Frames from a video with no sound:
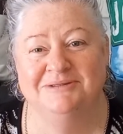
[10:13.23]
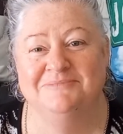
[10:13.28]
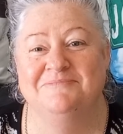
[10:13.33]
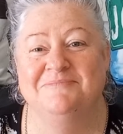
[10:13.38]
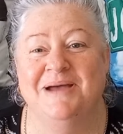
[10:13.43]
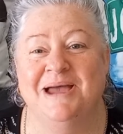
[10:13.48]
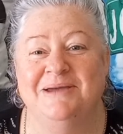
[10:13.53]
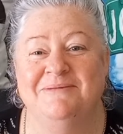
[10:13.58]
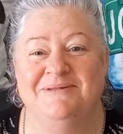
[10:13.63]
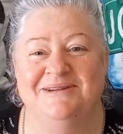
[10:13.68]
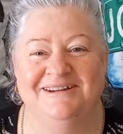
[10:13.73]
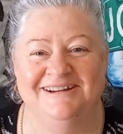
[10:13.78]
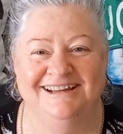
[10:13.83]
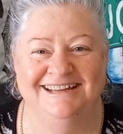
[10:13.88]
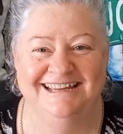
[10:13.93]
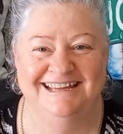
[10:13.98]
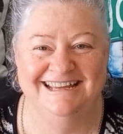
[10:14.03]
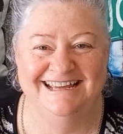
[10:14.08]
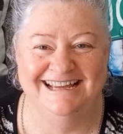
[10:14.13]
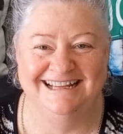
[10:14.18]
maybe I
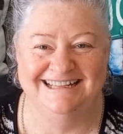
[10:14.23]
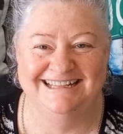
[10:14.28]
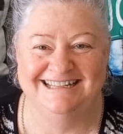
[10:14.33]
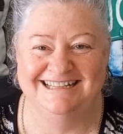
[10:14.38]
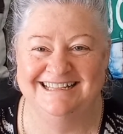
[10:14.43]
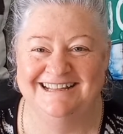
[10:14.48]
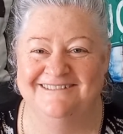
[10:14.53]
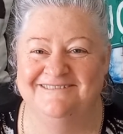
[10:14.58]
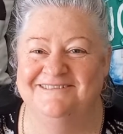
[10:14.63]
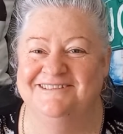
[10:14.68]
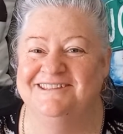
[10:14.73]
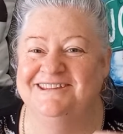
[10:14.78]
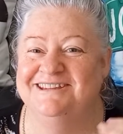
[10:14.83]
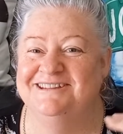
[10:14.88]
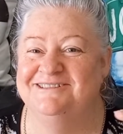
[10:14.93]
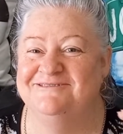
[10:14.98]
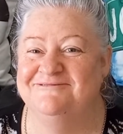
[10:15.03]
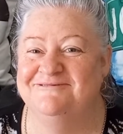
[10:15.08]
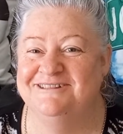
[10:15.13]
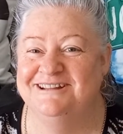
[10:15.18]
can get to some of
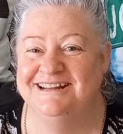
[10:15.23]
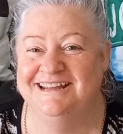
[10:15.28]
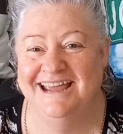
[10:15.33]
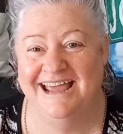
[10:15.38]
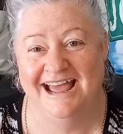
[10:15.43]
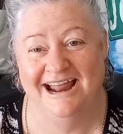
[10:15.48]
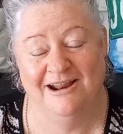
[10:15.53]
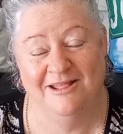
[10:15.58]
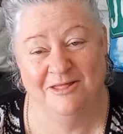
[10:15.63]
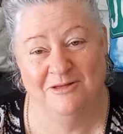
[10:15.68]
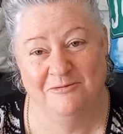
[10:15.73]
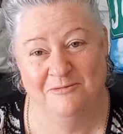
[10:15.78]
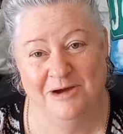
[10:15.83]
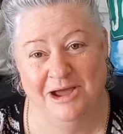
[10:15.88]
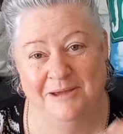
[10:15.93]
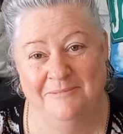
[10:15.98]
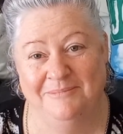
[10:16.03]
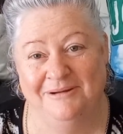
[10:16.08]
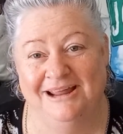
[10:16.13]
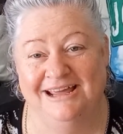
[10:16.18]
these really
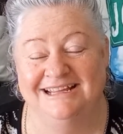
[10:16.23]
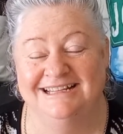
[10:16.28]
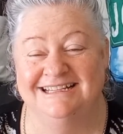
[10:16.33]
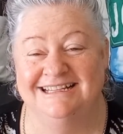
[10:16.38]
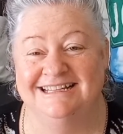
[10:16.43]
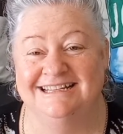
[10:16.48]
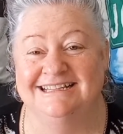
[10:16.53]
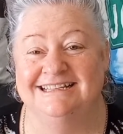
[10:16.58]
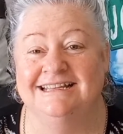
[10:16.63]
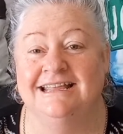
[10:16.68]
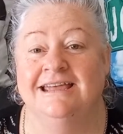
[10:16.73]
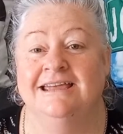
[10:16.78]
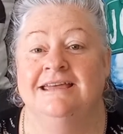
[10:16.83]
out-of-the-way places.